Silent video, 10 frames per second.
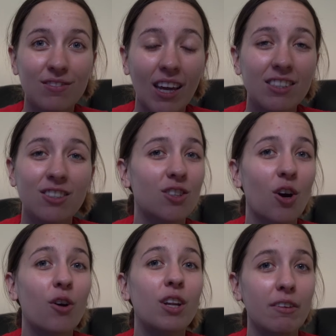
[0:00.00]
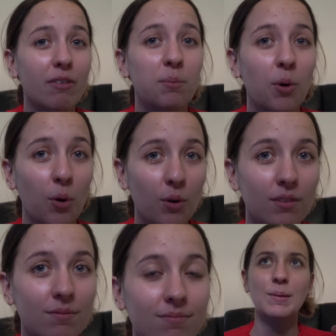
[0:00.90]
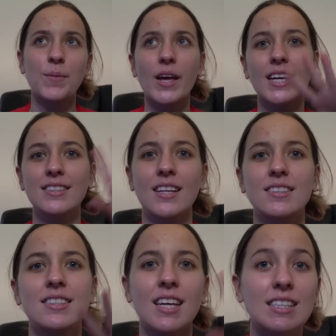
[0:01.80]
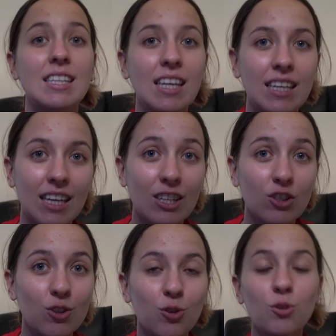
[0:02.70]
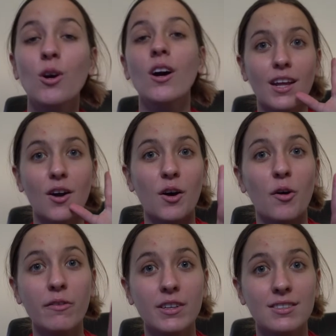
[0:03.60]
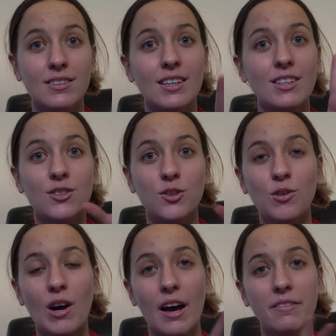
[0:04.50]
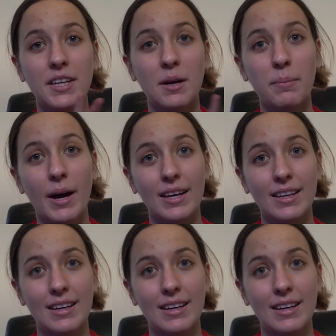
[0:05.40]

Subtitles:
That just hurt even more. I guess that's a technique issue that I obviously do not have down pat